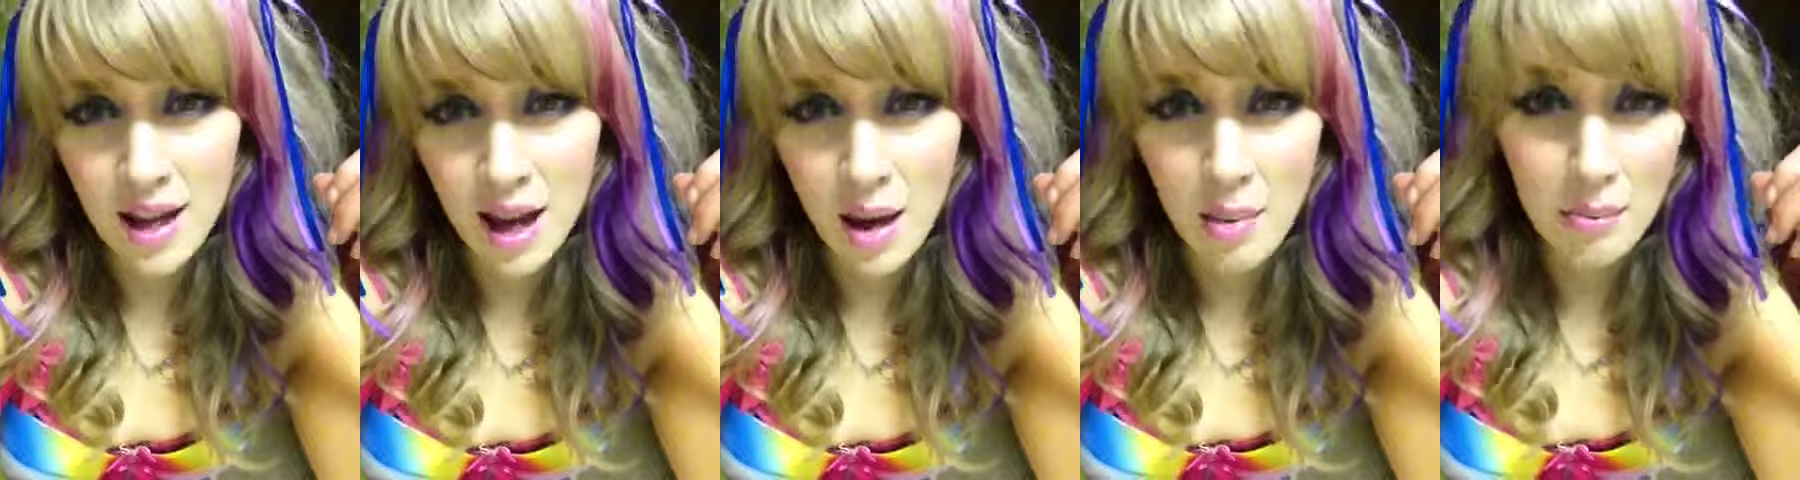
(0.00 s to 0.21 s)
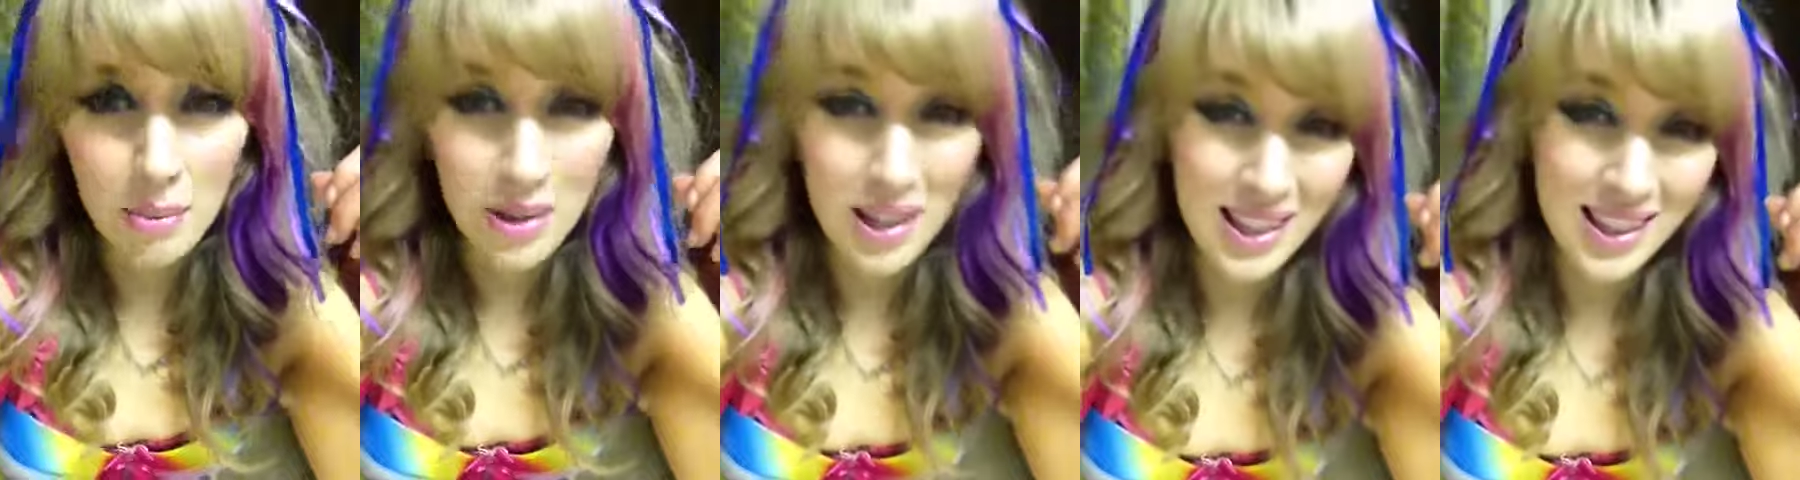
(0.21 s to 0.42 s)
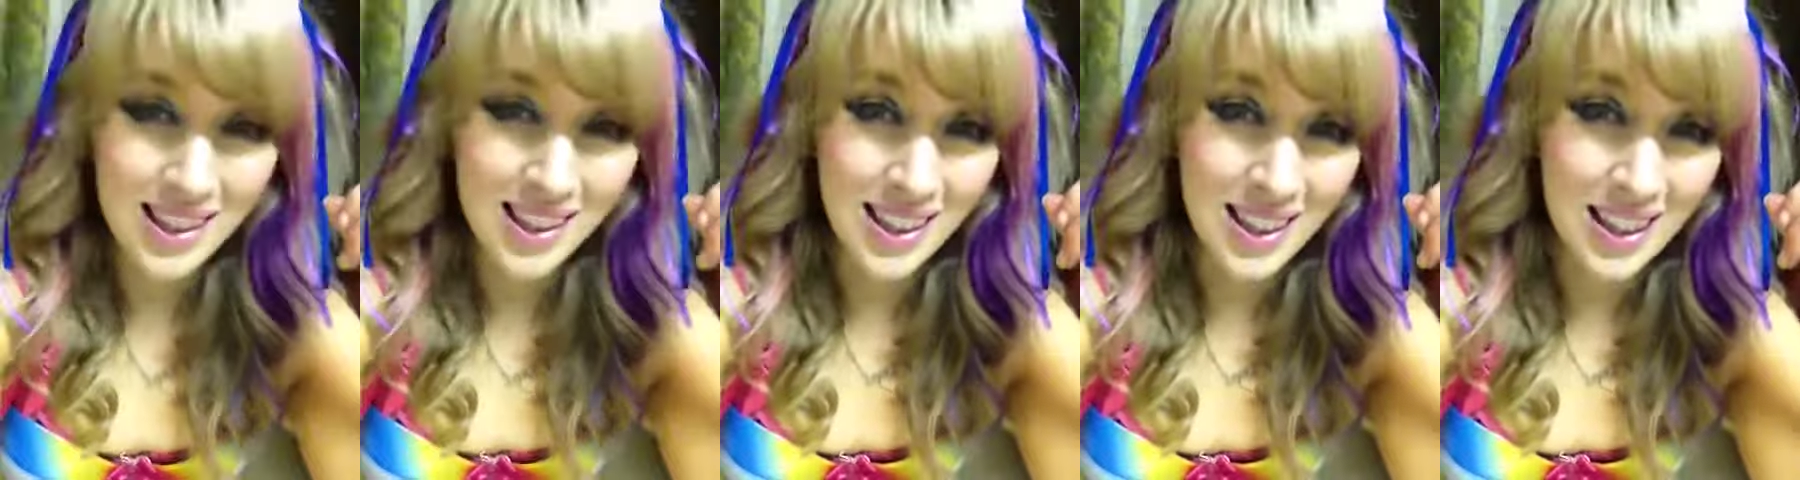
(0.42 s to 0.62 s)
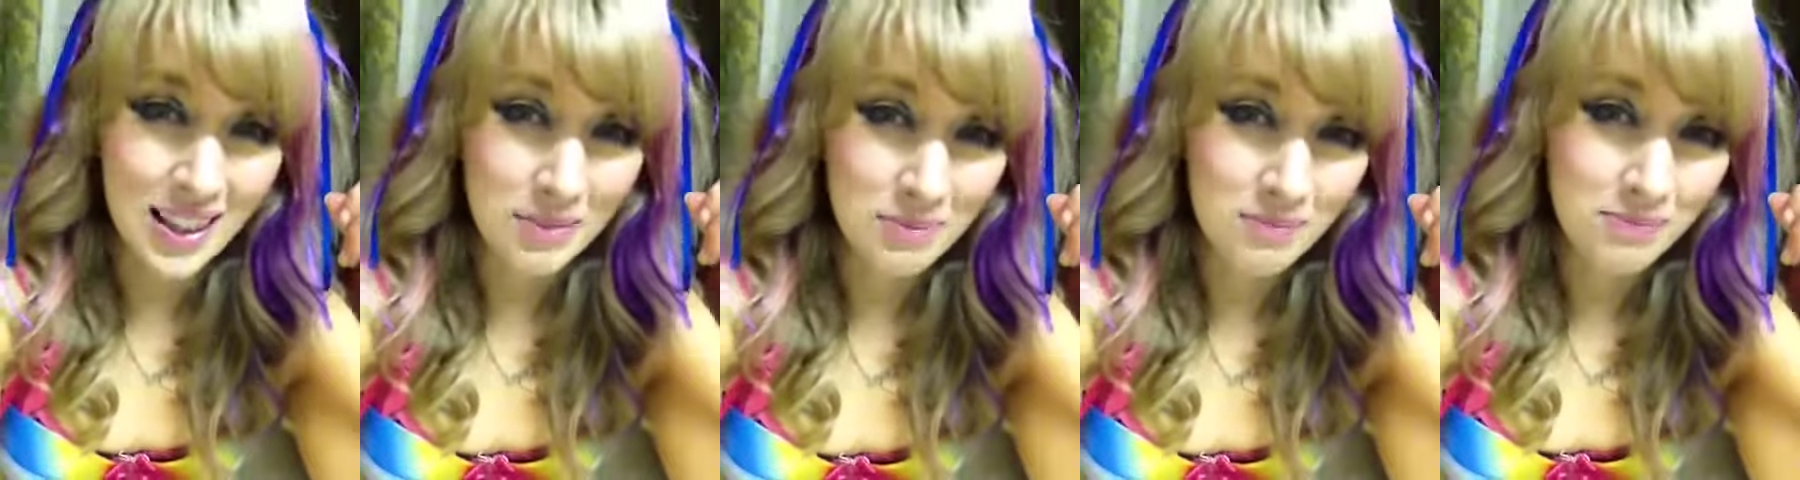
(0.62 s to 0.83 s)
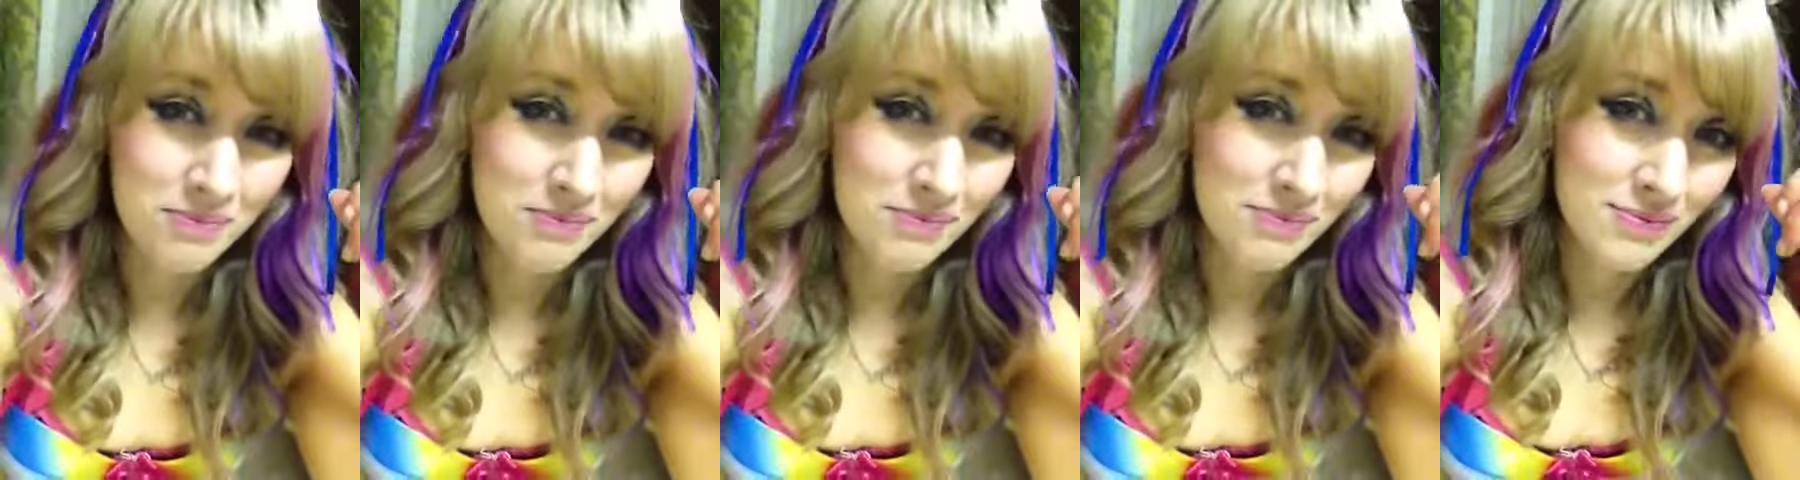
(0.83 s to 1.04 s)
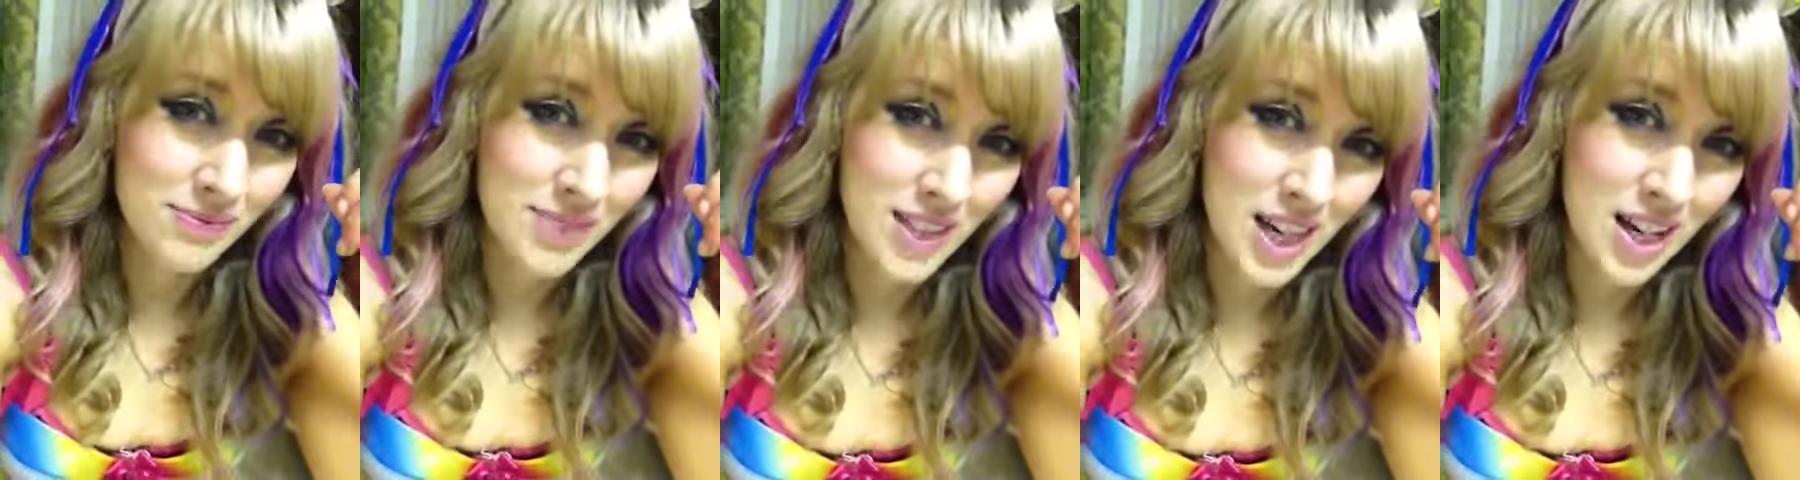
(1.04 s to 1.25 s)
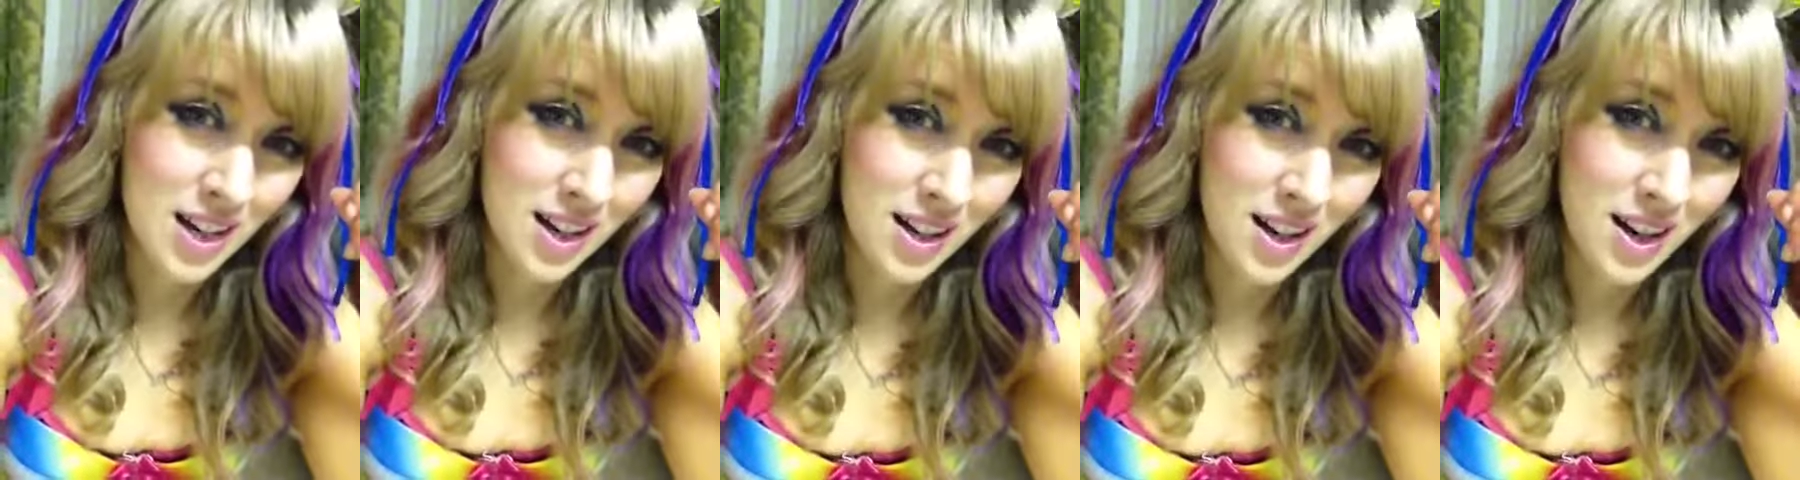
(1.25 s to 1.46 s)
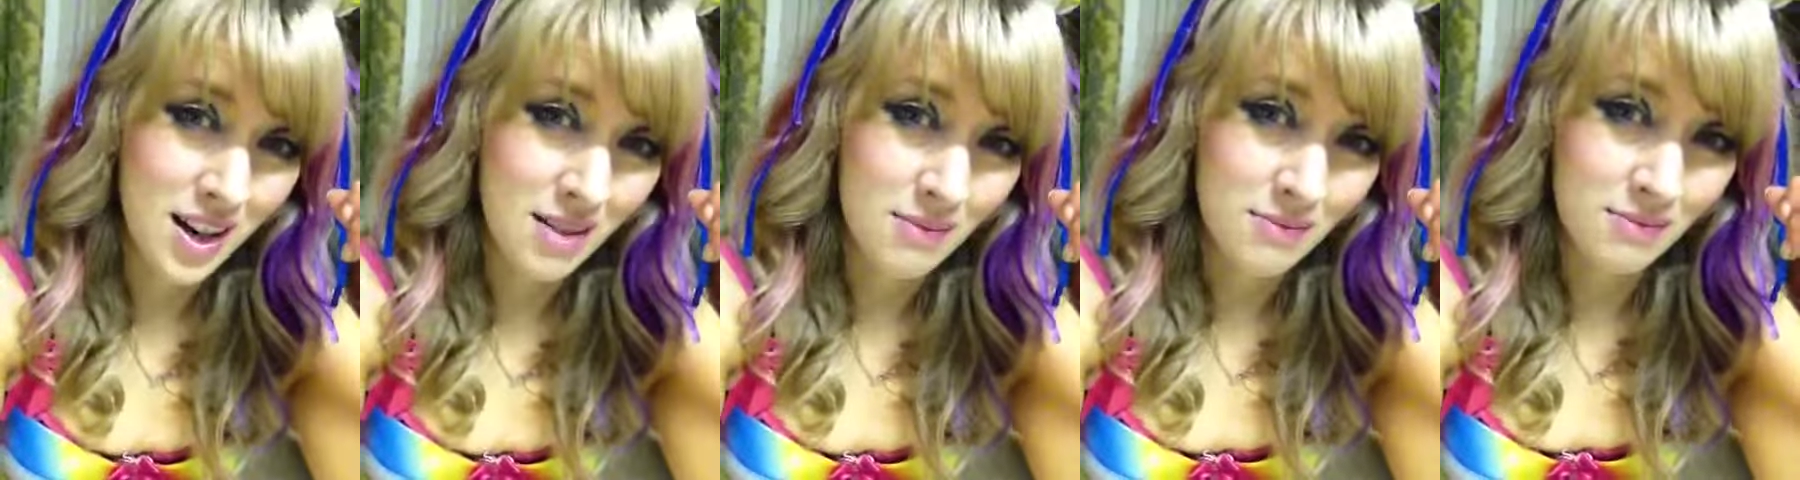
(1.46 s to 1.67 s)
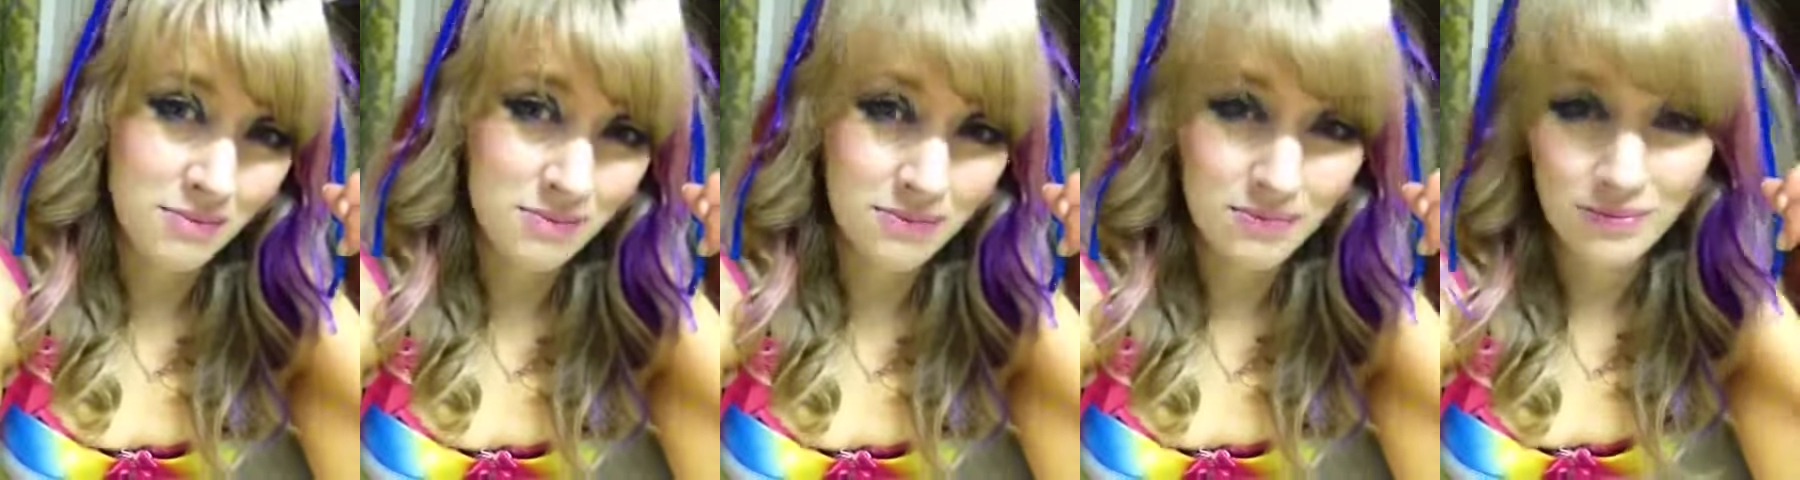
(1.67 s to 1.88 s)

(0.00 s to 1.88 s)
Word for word: not being lame.com.